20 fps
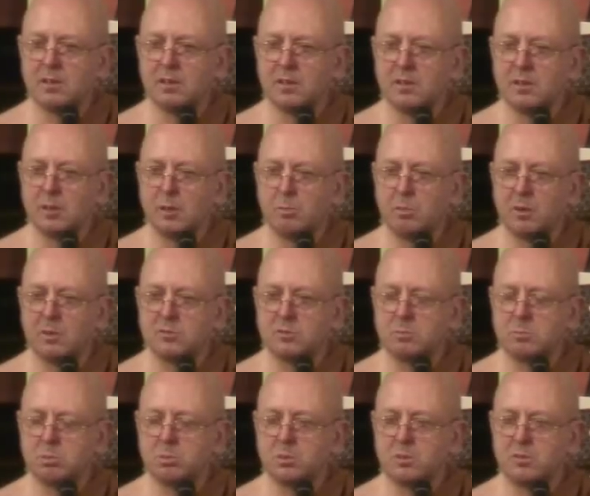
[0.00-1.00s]
the most
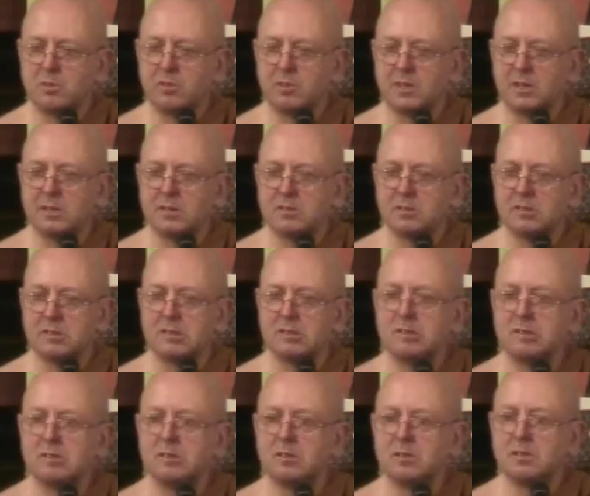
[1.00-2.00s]
important thing to
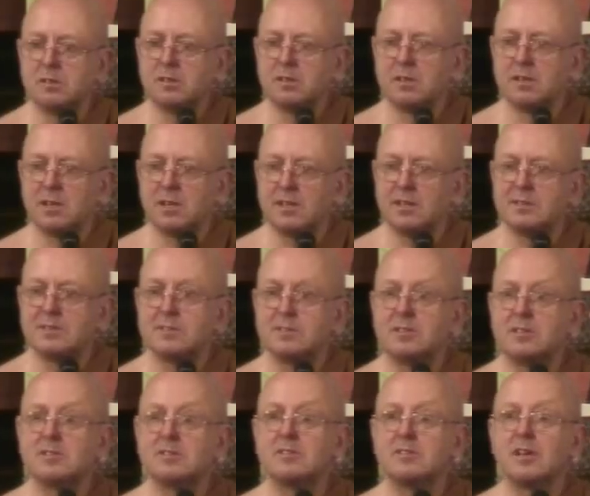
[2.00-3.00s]
do is
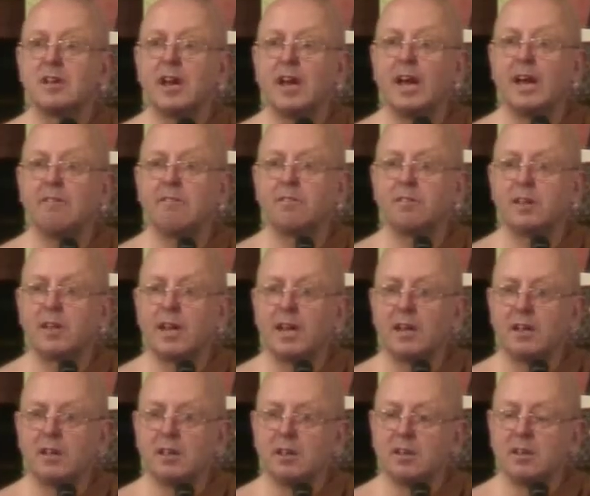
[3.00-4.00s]
just to have that
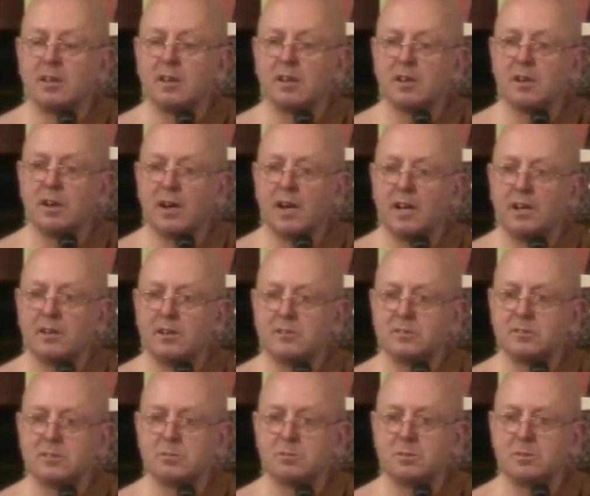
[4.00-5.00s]
kindness
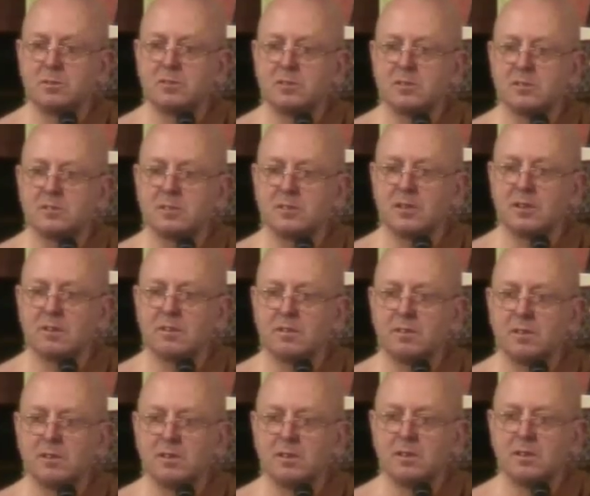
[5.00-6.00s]
towards yourself.
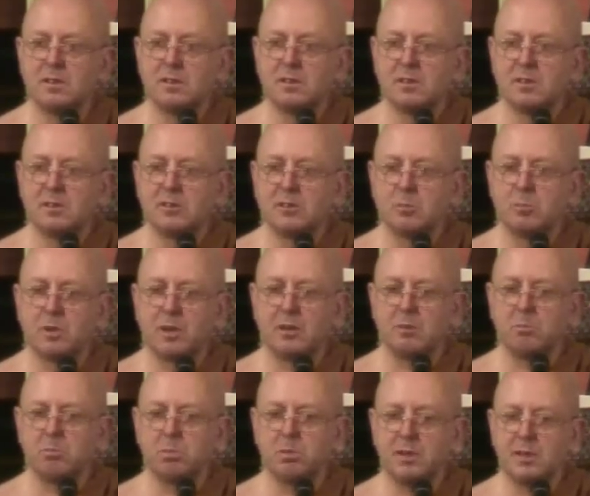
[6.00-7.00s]
To
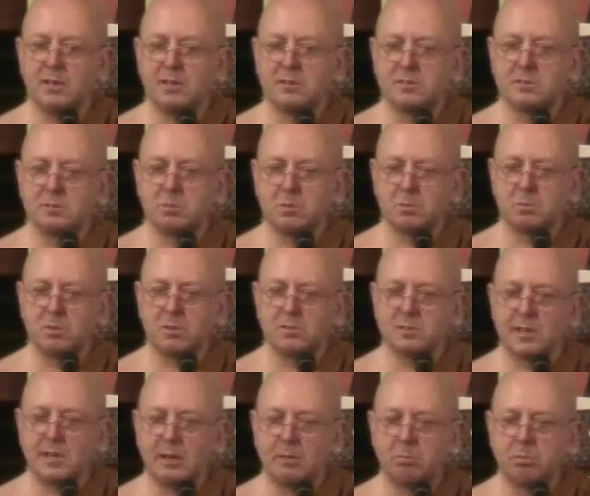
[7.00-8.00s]
make peace with what's
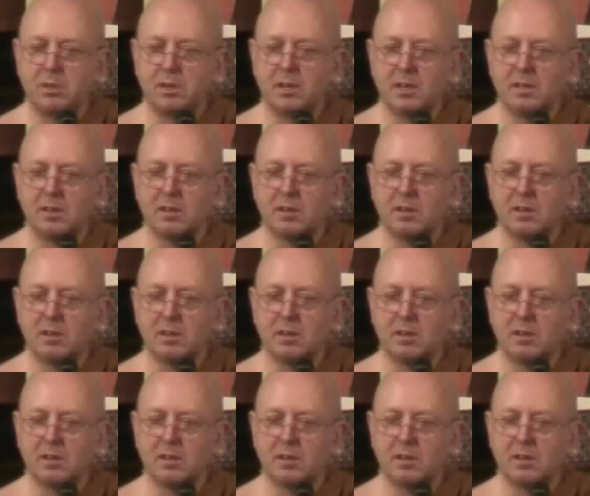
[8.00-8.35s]
happening.